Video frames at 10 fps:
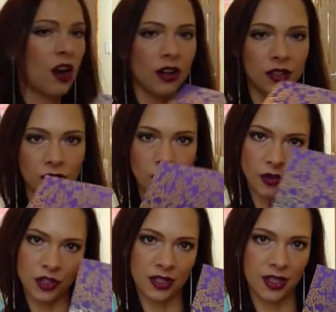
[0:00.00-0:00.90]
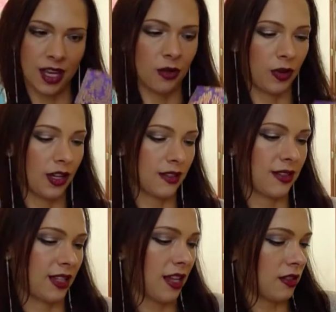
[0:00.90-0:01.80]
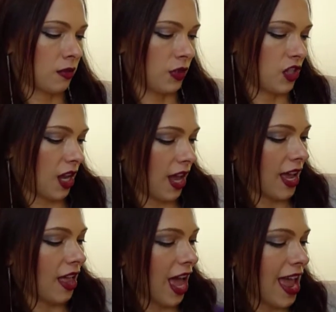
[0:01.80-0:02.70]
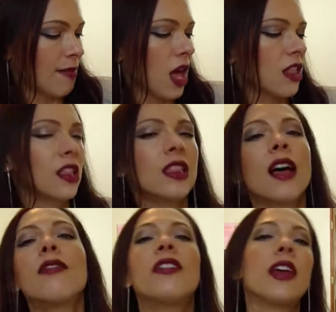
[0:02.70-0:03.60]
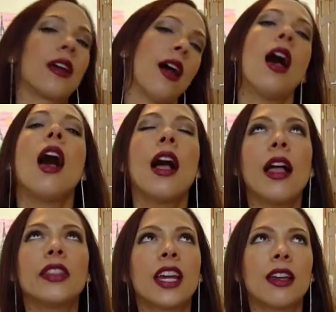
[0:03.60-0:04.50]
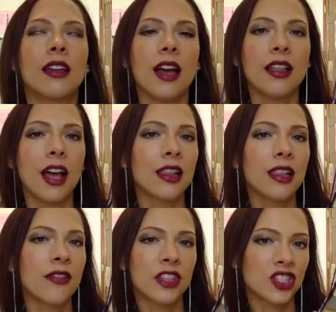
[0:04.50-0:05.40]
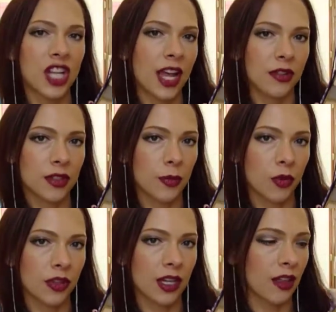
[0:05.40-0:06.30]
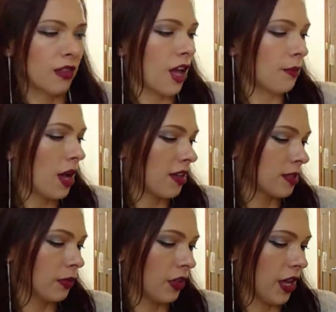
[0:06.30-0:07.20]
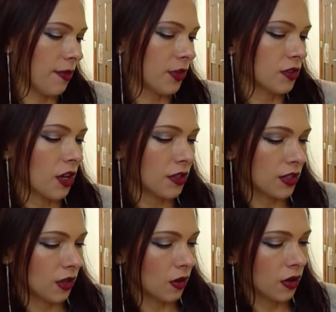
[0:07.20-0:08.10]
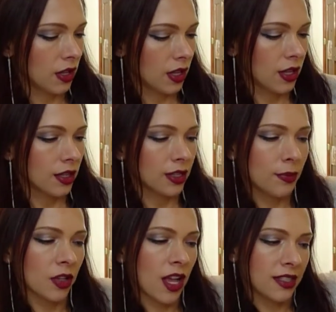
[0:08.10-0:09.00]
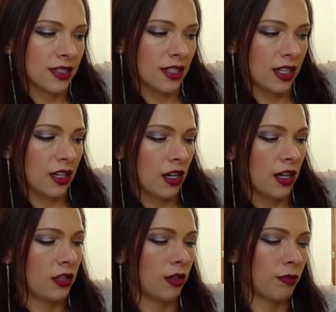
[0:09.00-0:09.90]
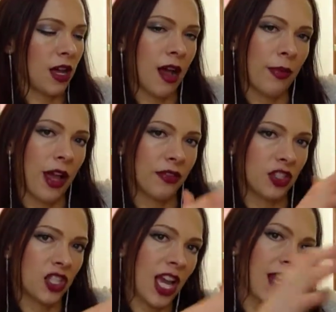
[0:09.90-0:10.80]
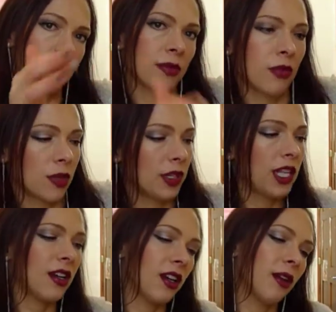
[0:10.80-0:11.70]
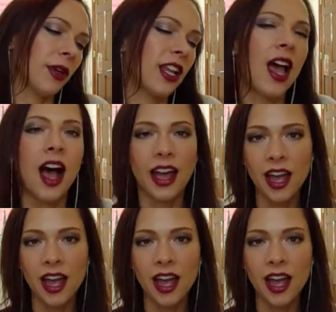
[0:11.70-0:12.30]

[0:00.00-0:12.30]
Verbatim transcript: Tarte Gorgeous Getaways set, which I am loving. Like, I love the shadows more than I thought possible. Um, there's also lip glosses in here, and you can pop out the shadows and put them in here, but I